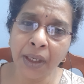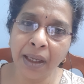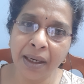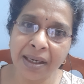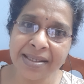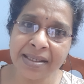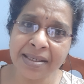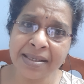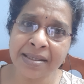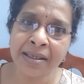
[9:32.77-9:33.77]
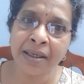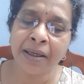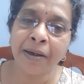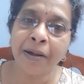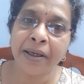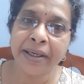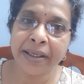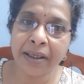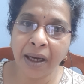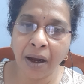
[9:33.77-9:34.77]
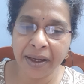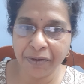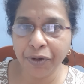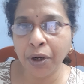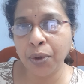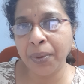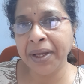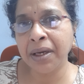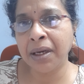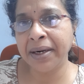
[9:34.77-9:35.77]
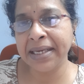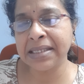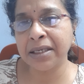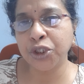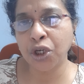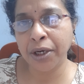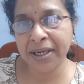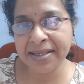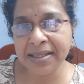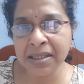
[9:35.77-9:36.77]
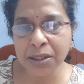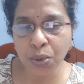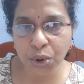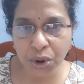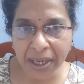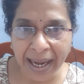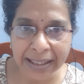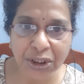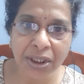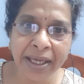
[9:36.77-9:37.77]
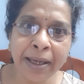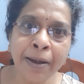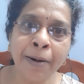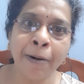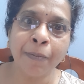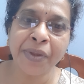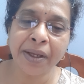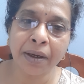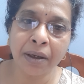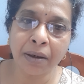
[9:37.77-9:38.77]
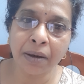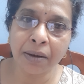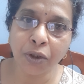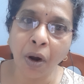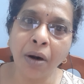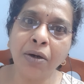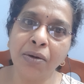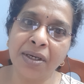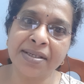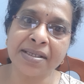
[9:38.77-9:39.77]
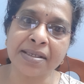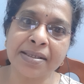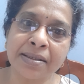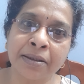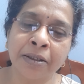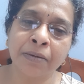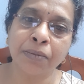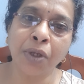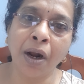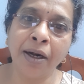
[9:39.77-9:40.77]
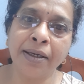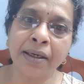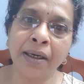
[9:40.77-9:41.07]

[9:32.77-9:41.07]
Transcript: nurses, if you are doing research on nurses, you should actually talk to nurses, not